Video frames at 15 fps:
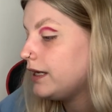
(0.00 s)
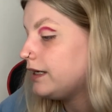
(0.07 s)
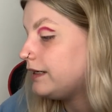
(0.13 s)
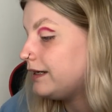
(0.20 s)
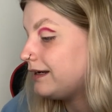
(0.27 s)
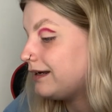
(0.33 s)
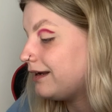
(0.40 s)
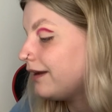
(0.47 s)
he
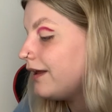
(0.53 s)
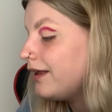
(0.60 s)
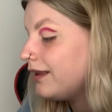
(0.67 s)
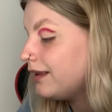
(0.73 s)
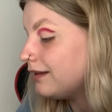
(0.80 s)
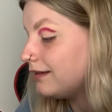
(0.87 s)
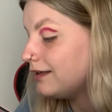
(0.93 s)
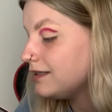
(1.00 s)
didn't
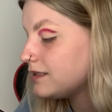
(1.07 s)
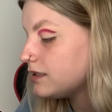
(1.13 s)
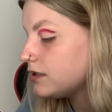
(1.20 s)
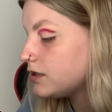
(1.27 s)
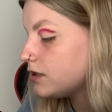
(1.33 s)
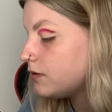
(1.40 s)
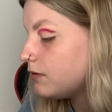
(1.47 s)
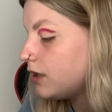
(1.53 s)

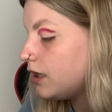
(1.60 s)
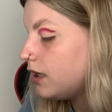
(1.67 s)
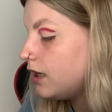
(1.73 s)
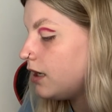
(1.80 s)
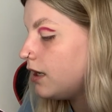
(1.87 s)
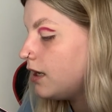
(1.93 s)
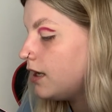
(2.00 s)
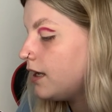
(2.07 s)
listen to
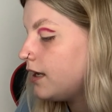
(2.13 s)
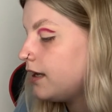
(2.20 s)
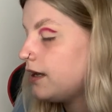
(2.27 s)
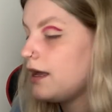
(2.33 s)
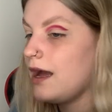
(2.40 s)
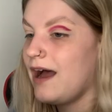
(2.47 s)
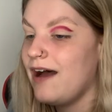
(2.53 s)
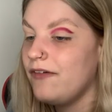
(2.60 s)
her.
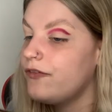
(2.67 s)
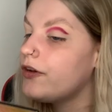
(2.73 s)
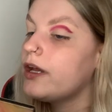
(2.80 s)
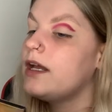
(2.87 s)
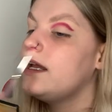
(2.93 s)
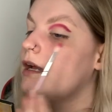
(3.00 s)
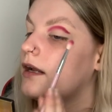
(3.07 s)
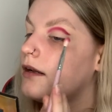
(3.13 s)
After
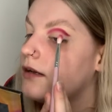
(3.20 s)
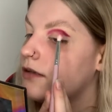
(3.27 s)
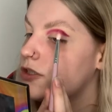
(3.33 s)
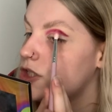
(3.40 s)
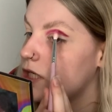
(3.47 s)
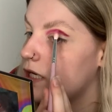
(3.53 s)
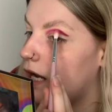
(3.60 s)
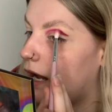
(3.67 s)

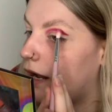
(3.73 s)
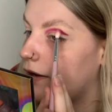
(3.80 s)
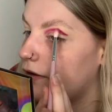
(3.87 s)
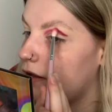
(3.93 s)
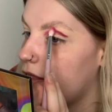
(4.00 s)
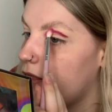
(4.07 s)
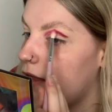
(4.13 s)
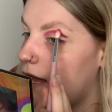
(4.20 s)
she
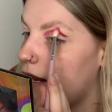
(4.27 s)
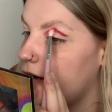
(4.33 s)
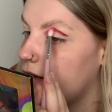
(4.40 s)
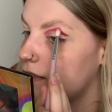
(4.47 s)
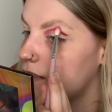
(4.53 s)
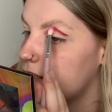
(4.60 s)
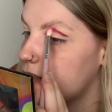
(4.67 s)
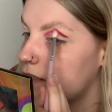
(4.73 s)
had then
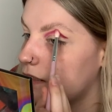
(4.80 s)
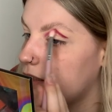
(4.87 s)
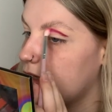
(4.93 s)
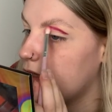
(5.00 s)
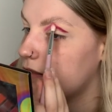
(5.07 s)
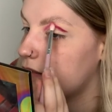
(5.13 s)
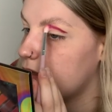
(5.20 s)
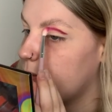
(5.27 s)

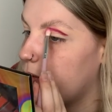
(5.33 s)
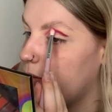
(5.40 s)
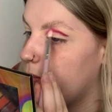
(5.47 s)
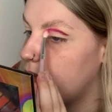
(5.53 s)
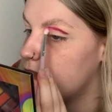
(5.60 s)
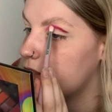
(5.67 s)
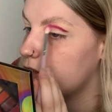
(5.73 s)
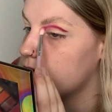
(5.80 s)
slit the
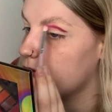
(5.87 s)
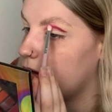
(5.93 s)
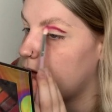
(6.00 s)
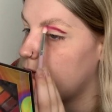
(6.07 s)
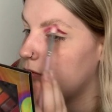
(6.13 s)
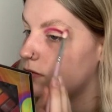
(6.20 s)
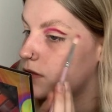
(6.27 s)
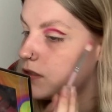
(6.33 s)
puppy's
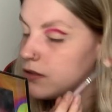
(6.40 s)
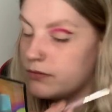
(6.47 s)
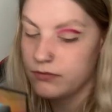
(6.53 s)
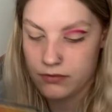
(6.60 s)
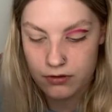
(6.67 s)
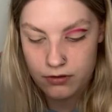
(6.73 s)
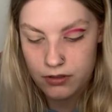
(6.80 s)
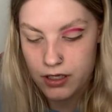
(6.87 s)
throat,
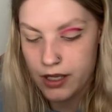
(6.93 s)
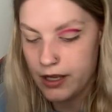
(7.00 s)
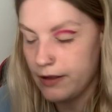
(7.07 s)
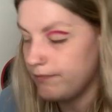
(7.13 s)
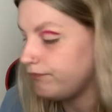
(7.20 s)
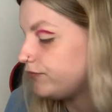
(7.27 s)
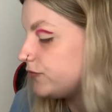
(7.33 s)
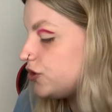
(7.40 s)

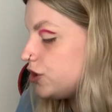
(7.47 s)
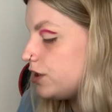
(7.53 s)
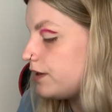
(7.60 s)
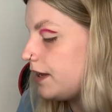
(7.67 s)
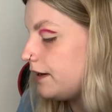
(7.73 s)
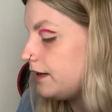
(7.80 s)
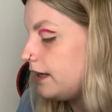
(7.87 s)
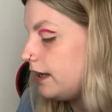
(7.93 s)
she
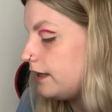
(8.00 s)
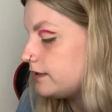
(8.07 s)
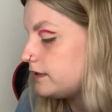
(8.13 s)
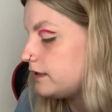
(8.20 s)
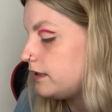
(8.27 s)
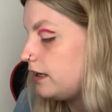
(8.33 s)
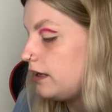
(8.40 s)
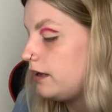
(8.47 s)
then
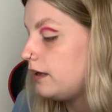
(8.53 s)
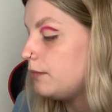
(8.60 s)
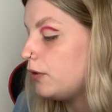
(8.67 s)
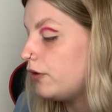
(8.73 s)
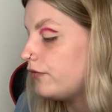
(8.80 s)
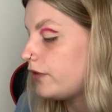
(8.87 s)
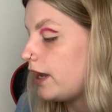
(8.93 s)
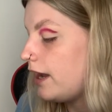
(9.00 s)
hit him
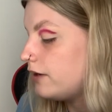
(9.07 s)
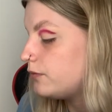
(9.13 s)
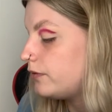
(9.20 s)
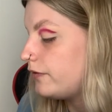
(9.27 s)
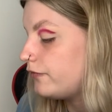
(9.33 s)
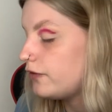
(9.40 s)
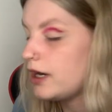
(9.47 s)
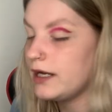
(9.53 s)
over the head
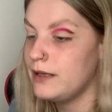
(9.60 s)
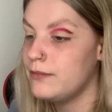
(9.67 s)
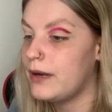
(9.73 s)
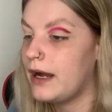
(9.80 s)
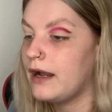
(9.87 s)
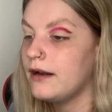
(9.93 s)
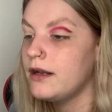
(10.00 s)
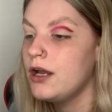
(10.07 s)
with a frying
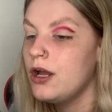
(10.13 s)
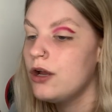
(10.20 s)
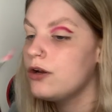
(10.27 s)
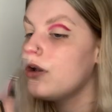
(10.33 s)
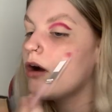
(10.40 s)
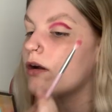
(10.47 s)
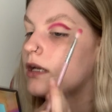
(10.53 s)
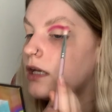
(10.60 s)
pan,
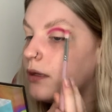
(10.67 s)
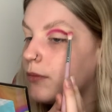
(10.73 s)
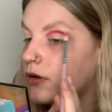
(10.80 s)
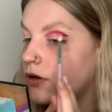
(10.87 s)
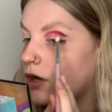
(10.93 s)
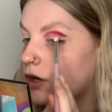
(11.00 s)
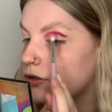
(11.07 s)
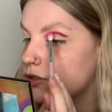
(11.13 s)
knocking him
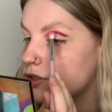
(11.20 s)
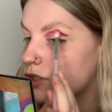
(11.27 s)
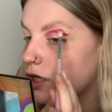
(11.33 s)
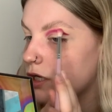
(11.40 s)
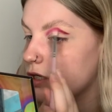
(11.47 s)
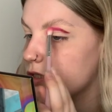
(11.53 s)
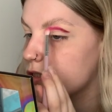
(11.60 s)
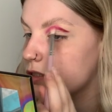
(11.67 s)

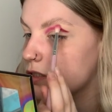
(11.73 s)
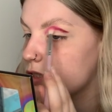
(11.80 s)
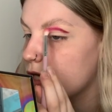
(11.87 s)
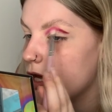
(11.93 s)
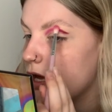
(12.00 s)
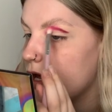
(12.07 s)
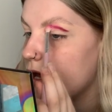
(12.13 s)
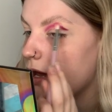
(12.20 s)
unconscious.
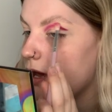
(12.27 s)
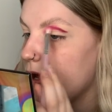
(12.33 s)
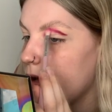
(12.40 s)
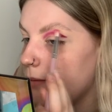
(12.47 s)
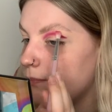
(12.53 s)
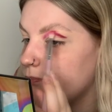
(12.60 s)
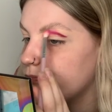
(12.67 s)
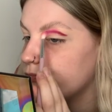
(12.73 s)

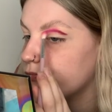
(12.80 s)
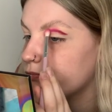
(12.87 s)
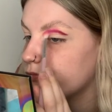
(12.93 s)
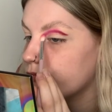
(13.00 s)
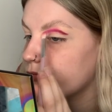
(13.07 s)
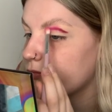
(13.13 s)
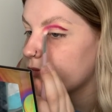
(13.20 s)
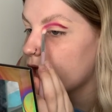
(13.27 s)

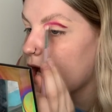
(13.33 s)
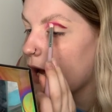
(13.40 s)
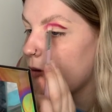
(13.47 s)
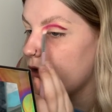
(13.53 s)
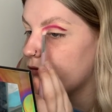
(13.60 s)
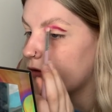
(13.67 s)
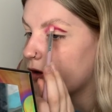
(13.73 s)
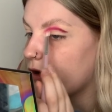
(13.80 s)

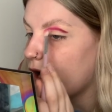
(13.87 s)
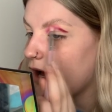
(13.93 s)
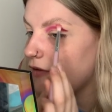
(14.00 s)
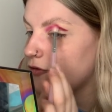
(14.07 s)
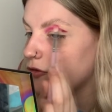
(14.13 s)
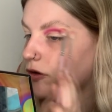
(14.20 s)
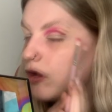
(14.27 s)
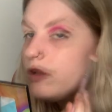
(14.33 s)
However,
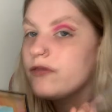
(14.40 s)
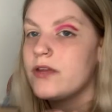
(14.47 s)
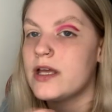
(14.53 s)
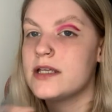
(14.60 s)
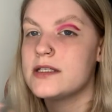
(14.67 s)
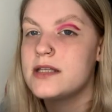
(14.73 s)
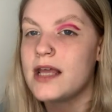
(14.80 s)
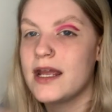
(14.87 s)
after all of
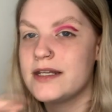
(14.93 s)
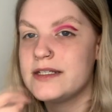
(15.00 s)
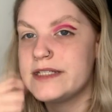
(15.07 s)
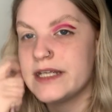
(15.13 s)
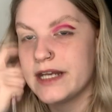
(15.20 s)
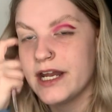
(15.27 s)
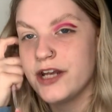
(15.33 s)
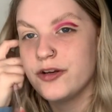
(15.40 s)
this, they
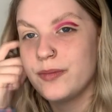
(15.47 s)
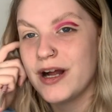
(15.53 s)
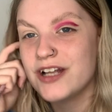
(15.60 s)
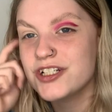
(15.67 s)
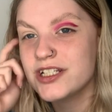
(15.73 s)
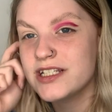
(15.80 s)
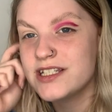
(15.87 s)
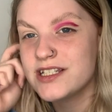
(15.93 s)
did end up
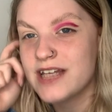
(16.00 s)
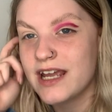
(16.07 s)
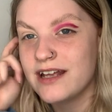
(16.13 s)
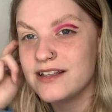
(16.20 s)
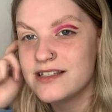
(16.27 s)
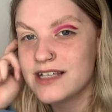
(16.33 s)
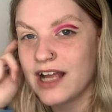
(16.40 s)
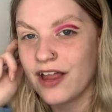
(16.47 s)
actually
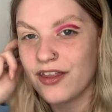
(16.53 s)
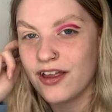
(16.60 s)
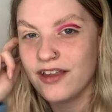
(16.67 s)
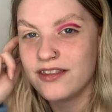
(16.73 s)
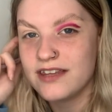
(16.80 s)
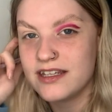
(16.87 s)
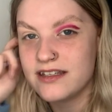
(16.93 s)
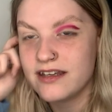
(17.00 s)
staying
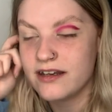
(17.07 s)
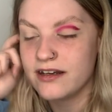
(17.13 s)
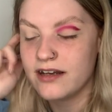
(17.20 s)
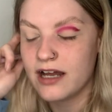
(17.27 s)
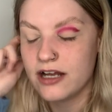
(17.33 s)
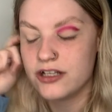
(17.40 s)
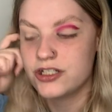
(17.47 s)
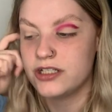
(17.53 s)
together. They didn't
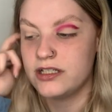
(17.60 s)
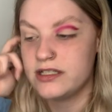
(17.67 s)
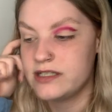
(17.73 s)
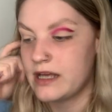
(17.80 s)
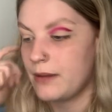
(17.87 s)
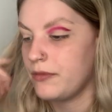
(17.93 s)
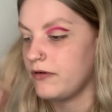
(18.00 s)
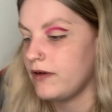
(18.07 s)
actually
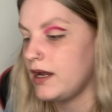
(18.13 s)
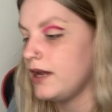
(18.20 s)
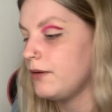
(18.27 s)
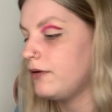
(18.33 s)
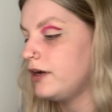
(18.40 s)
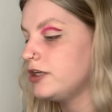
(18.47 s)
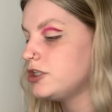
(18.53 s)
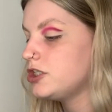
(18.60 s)

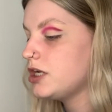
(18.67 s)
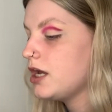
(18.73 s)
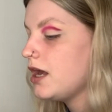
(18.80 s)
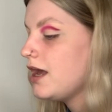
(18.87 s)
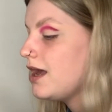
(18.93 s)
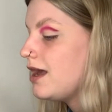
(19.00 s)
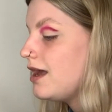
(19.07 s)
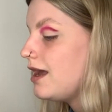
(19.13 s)
separate, which
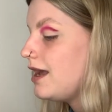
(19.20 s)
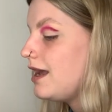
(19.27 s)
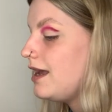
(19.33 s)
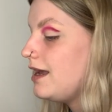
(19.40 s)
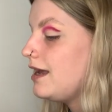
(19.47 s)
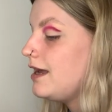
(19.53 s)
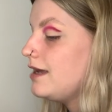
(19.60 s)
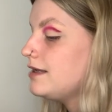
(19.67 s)

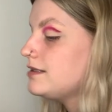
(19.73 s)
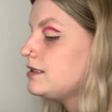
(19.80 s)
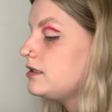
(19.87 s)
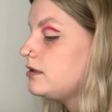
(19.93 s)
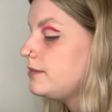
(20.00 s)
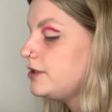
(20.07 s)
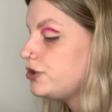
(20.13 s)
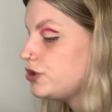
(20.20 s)
is a
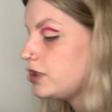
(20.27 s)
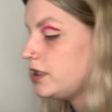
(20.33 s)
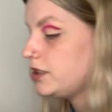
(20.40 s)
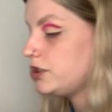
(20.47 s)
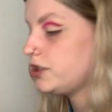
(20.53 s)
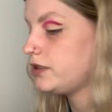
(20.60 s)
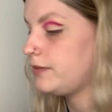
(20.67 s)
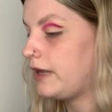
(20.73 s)
little bit
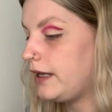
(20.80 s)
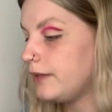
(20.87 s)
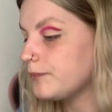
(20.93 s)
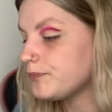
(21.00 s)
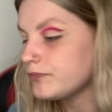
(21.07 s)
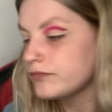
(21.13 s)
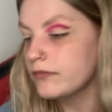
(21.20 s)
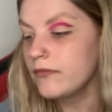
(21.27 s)
strange to
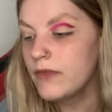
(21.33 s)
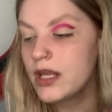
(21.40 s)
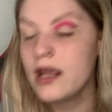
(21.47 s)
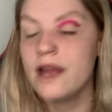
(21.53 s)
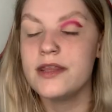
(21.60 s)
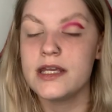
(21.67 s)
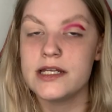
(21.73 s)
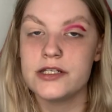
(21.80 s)
me,
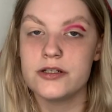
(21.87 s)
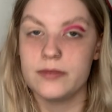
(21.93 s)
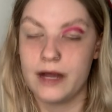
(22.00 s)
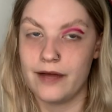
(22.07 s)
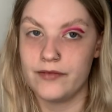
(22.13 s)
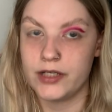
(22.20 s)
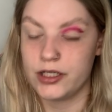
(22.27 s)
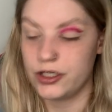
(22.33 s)
and they ended up
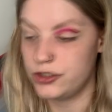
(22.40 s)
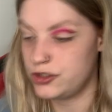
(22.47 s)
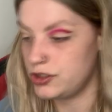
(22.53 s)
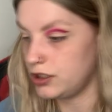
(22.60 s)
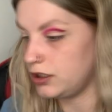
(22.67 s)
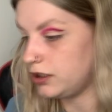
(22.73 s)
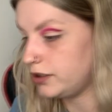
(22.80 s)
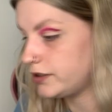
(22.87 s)
having a
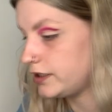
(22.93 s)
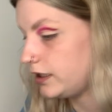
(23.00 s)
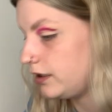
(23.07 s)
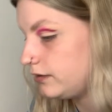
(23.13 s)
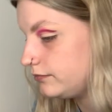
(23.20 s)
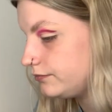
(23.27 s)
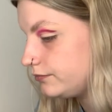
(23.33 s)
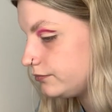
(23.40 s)

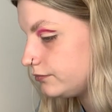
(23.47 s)
daughter.